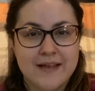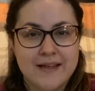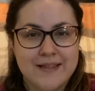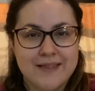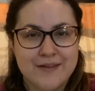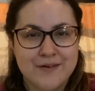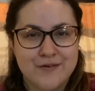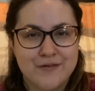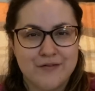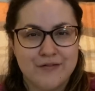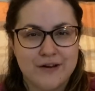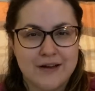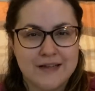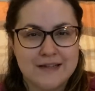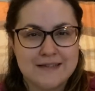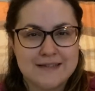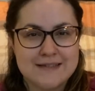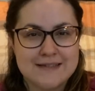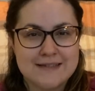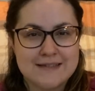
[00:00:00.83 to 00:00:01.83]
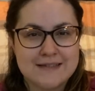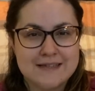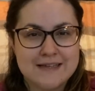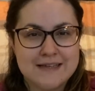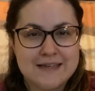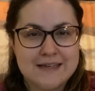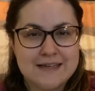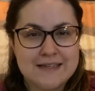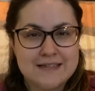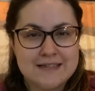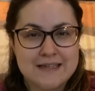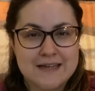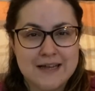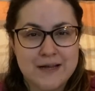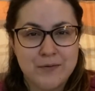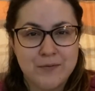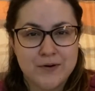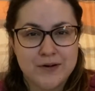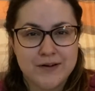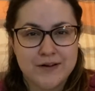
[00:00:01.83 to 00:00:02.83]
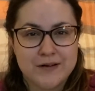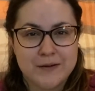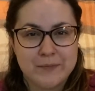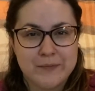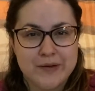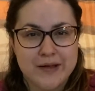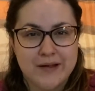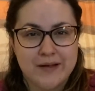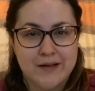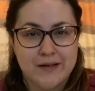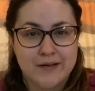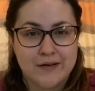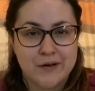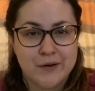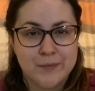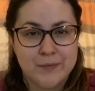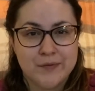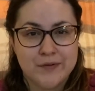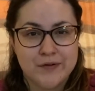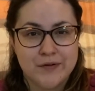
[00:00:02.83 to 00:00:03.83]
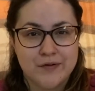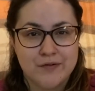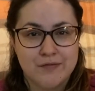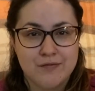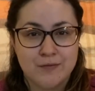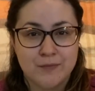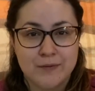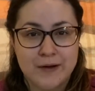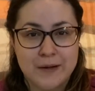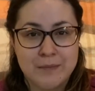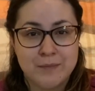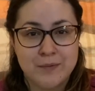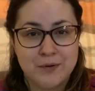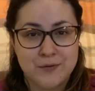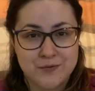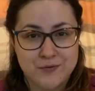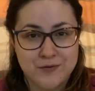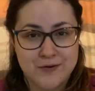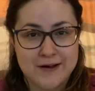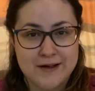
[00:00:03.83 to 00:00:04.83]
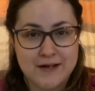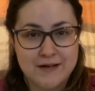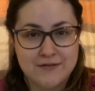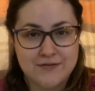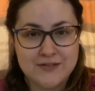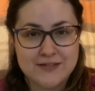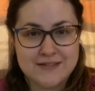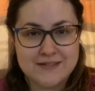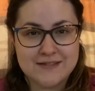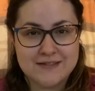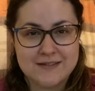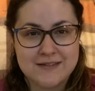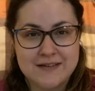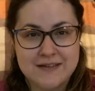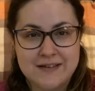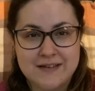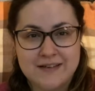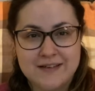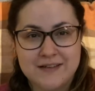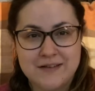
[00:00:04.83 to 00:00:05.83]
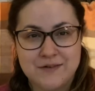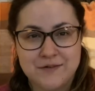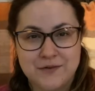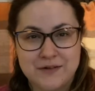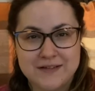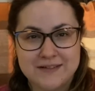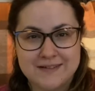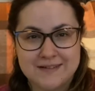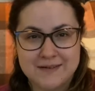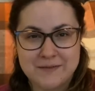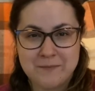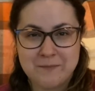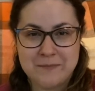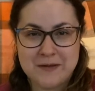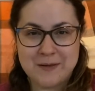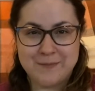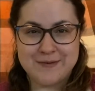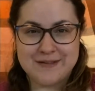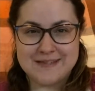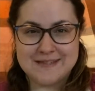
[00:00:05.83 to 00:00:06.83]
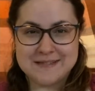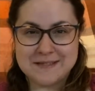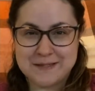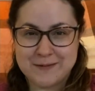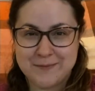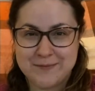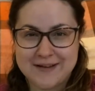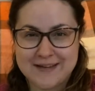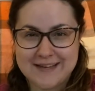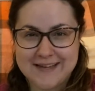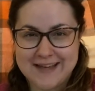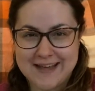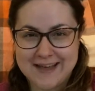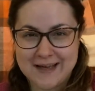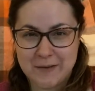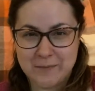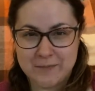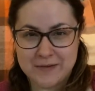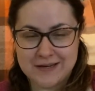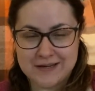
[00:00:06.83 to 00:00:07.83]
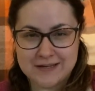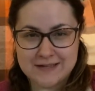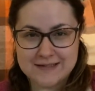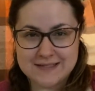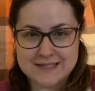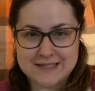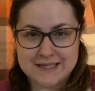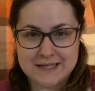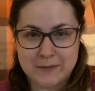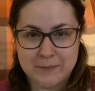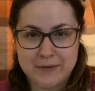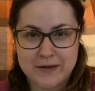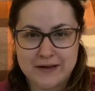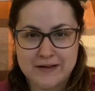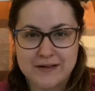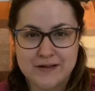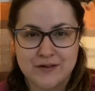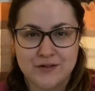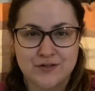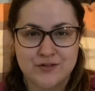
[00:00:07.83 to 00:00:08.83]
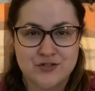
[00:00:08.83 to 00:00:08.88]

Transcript: Hello friends! Today we're going to make a couple of rainbow crafts. You can maybe see my cat Minnie is sitting back here.